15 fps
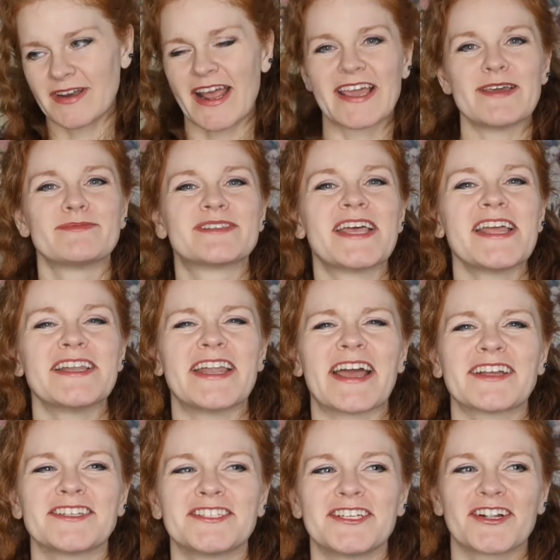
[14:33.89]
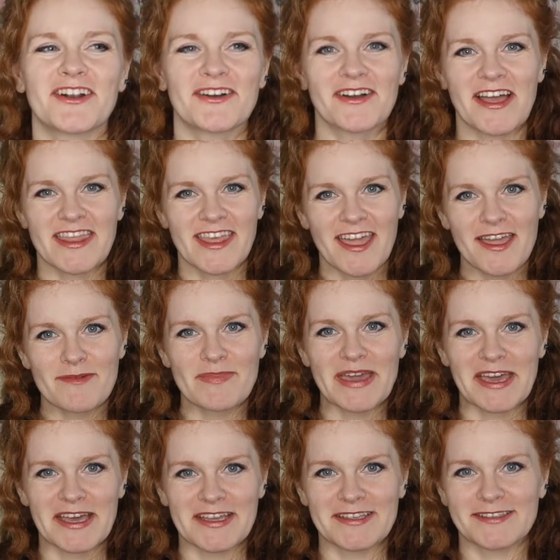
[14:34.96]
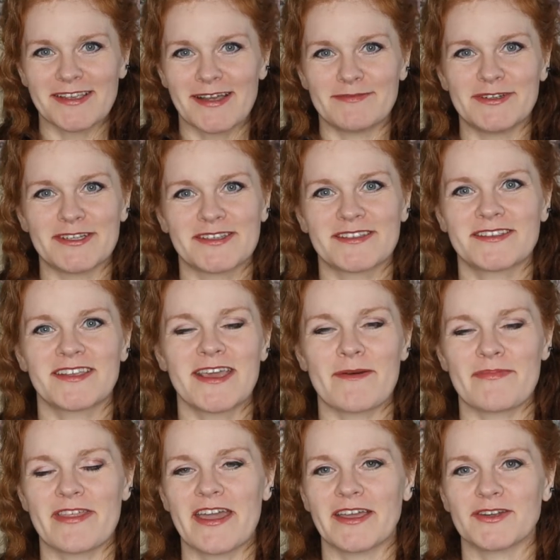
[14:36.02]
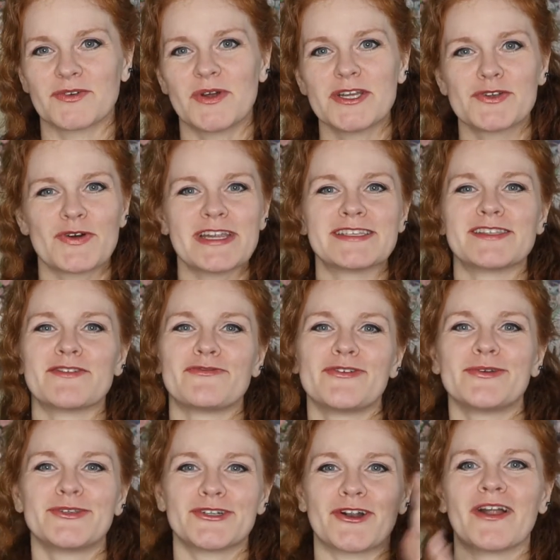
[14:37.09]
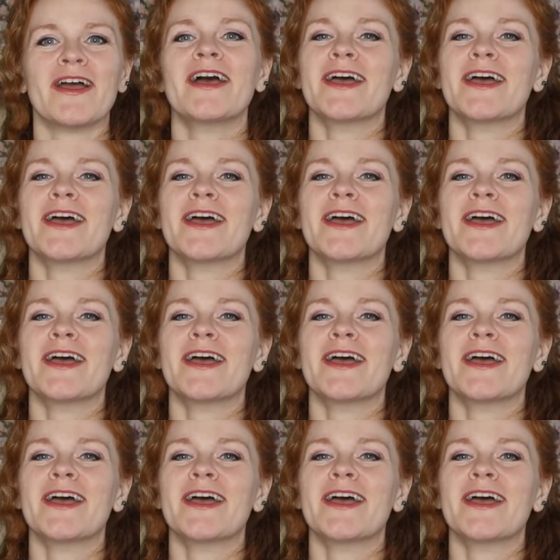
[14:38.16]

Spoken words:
I keep saying next year, I think, because I just kept thinking 2020 is in the future.